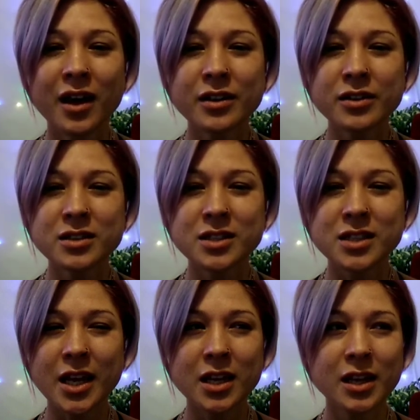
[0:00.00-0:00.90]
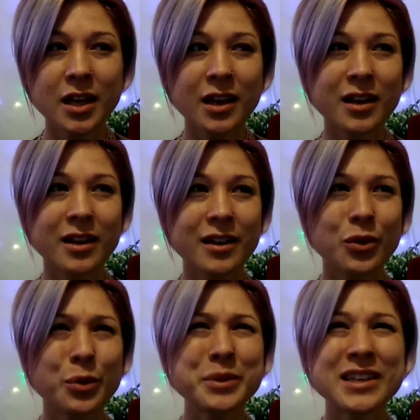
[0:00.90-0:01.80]
understand, and
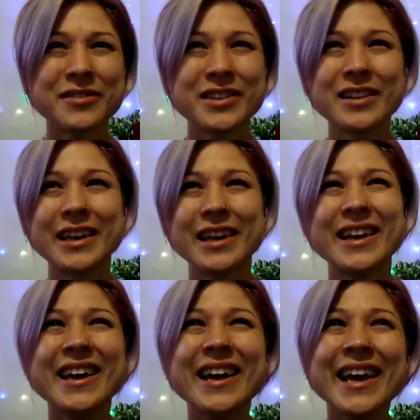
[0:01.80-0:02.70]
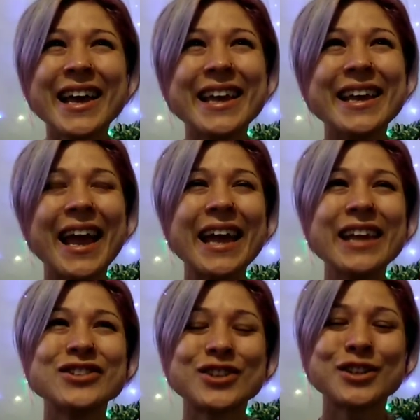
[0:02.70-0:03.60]
you almost have to like
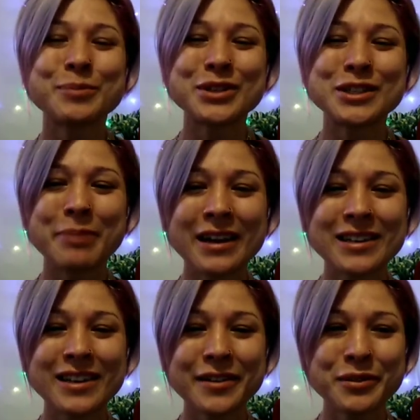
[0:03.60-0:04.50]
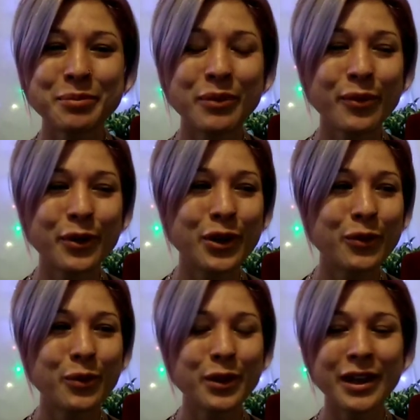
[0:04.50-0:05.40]
gain certain perspectives before you
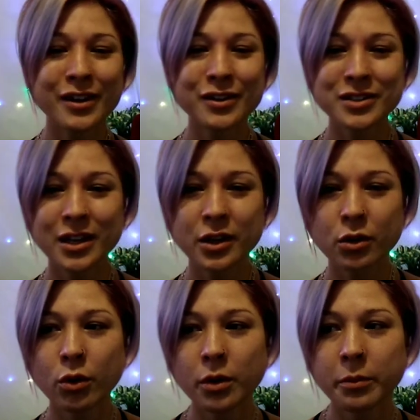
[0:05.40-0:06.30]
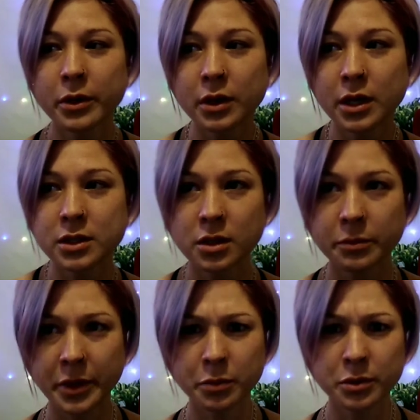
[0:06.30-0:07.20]
can really understand your own abilities
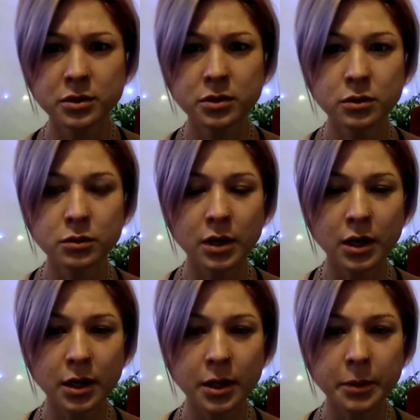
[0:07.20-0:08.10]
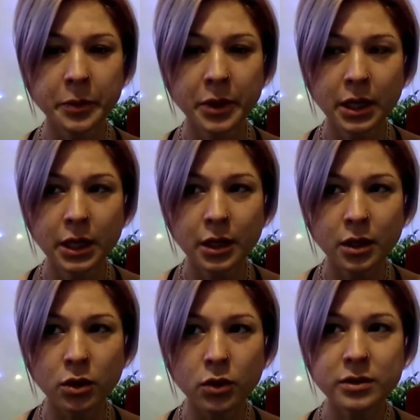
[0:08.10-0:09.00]
and be able to
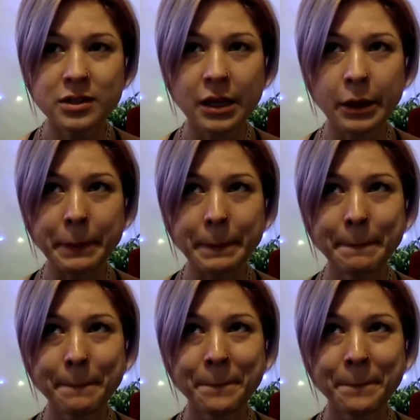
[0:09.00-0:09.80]
use them